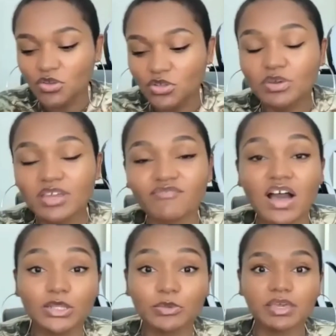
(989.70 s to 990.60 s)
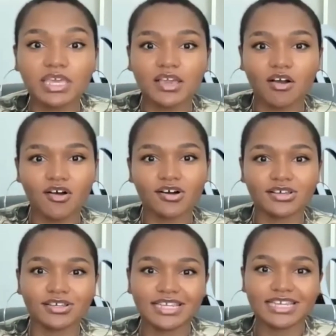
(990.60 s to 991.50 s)
you can follow me
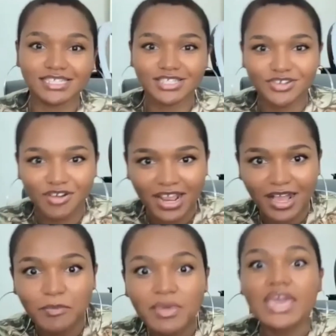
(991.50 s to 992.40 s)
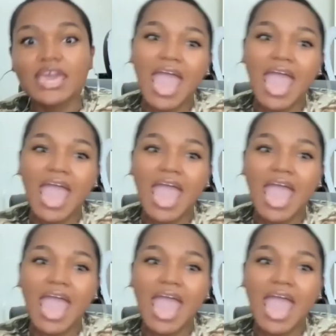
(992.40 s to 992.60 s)
on Instagram